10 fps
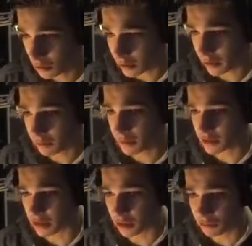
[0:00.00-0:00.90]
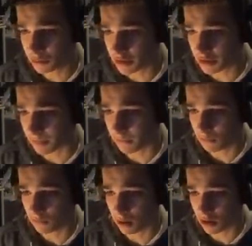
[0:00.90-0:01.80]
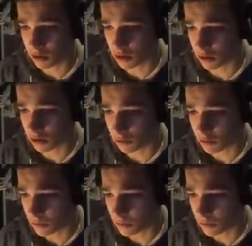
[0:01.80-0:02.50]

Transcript: Okay, we need to go. We need to... Uh-oh.